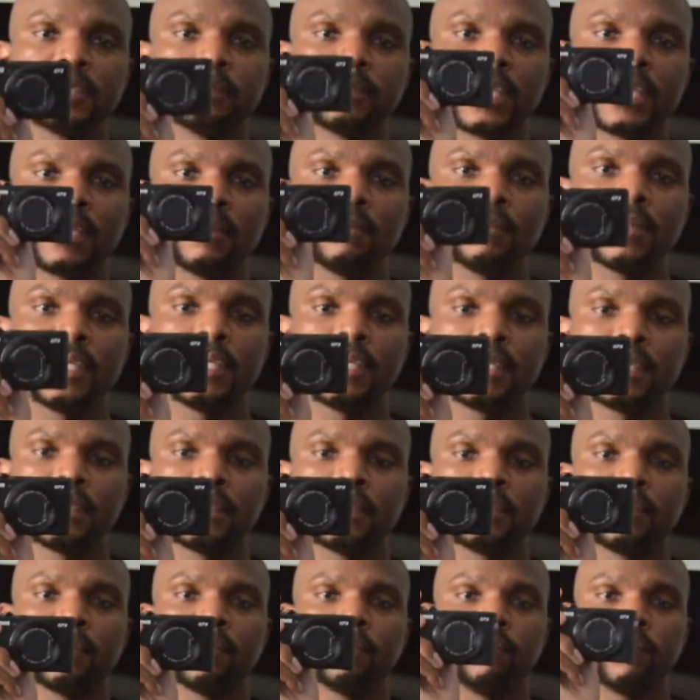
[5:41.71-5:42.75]
my
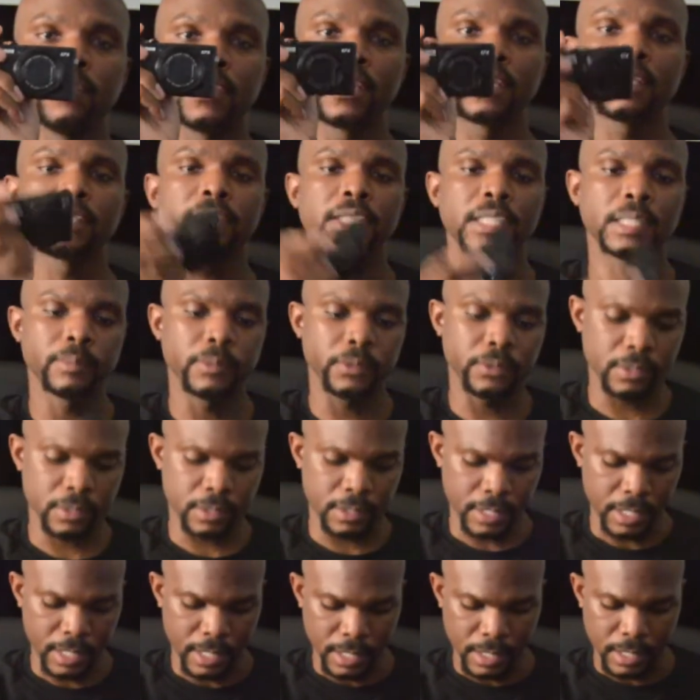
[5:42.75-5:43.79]
main vlog
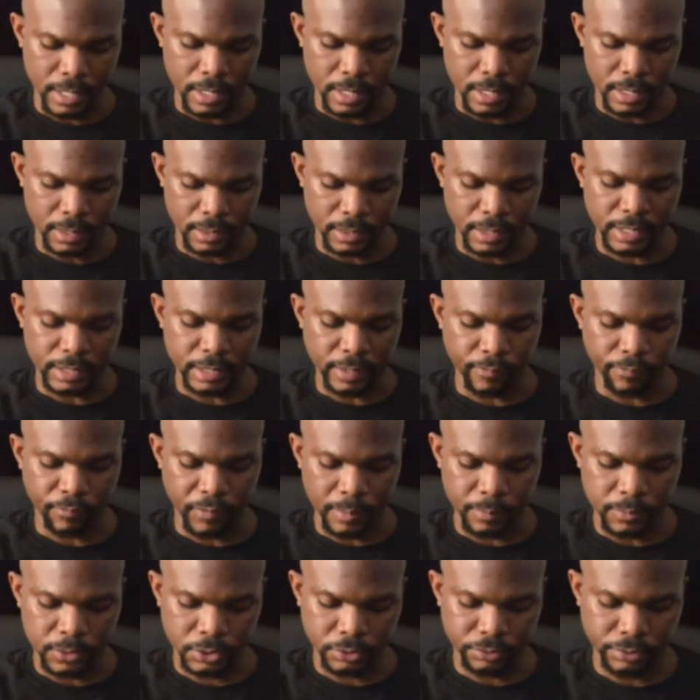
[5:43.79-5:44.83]
camera, and it has a
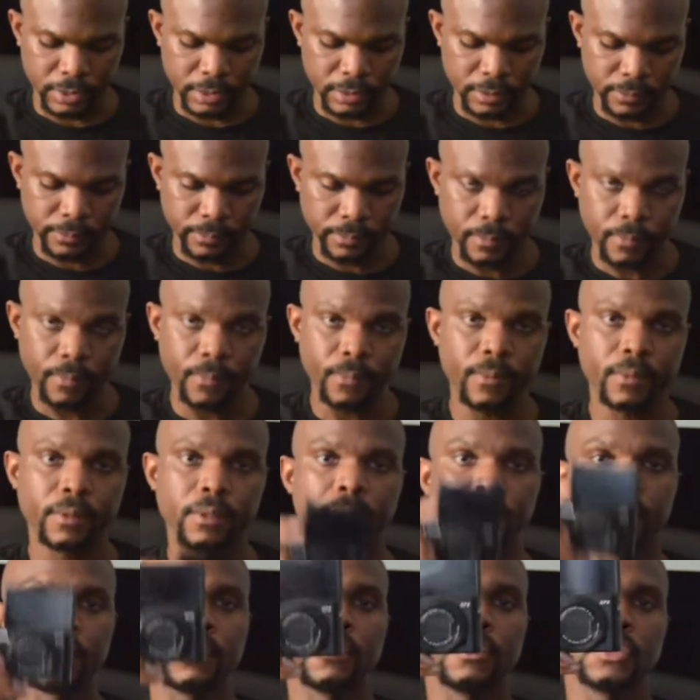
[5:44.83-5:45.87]
flip screen.
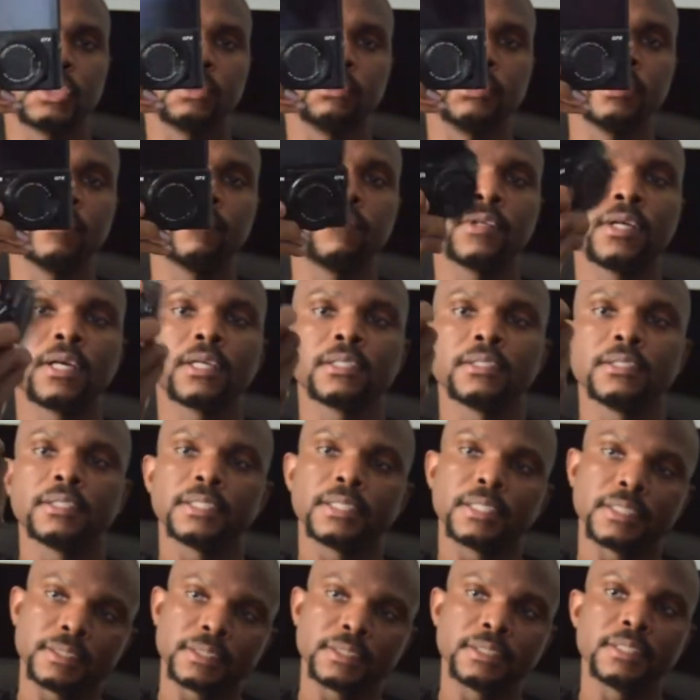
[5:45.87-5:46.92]
You know, so when you're vlogging, you
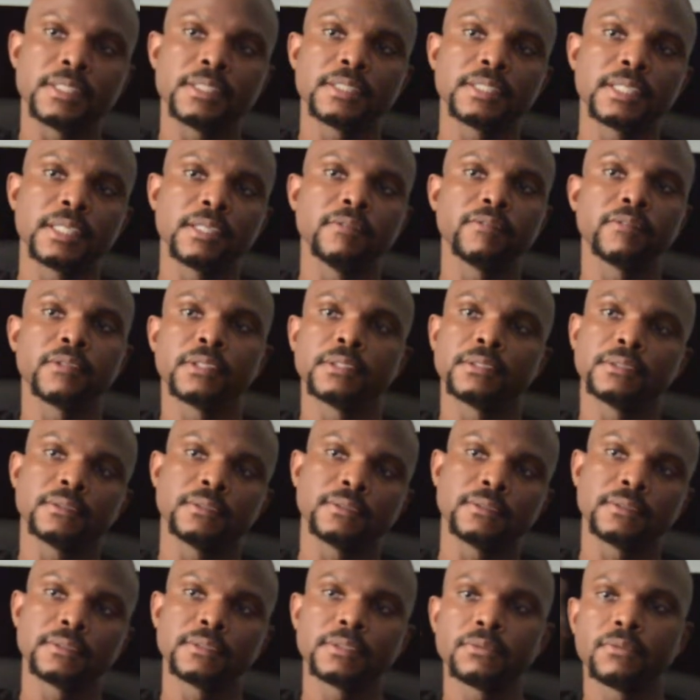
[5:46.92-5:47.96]
can see yourself and
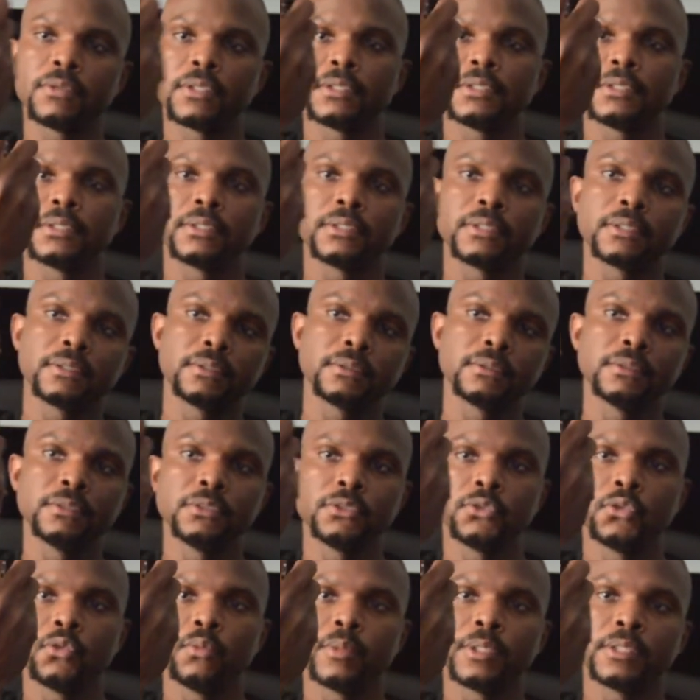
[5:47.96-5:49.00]
see what you're
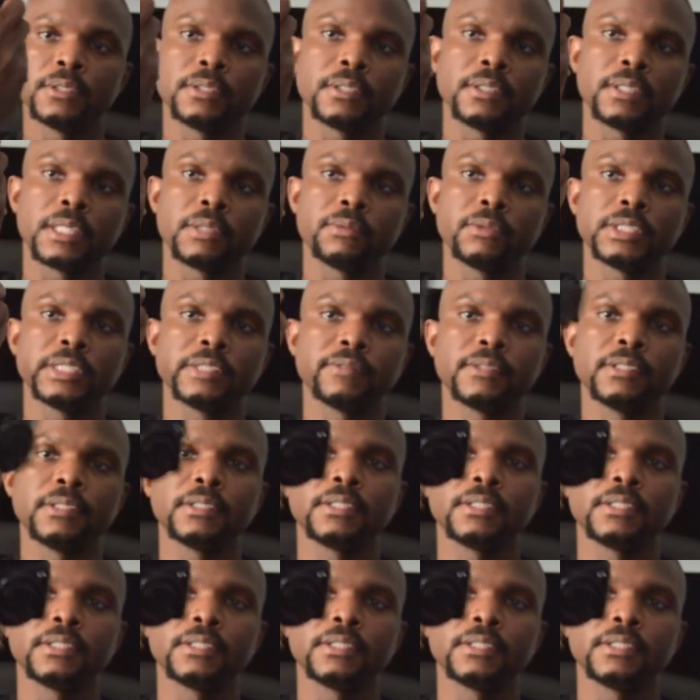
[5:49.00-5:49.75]
zooming in on or whatever the